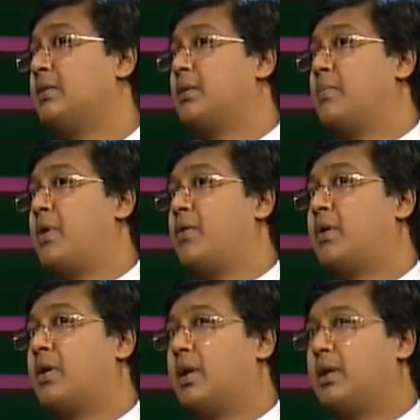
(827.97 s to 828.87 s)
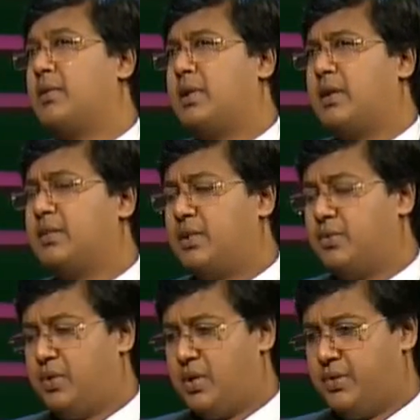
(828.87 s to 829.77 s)
about that was in
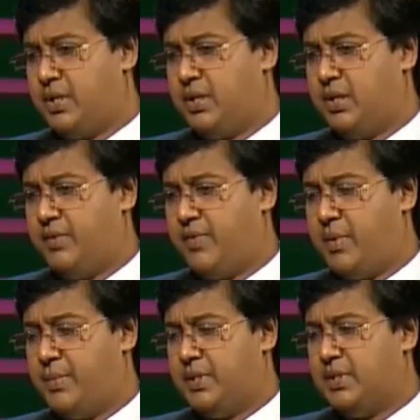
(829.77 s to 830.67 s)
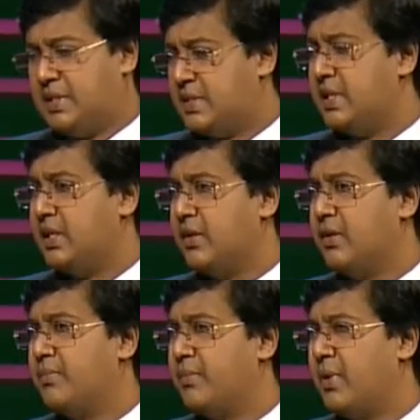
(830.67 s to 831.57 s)
2000, if I'm not mistaken, 16
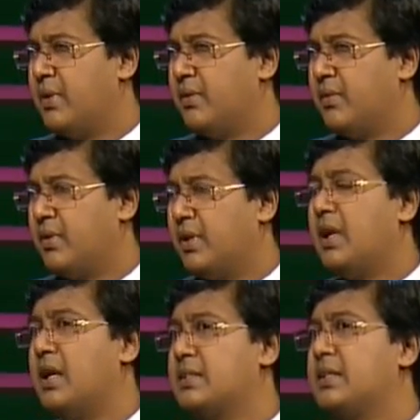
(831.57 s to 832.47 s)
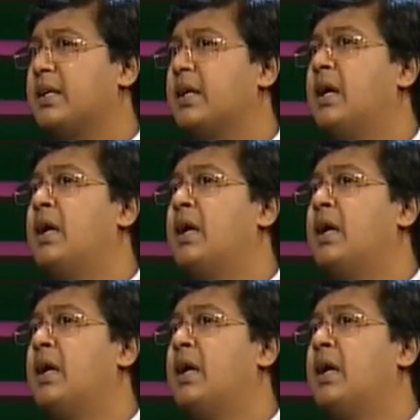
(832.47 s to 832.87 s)
or I think last year,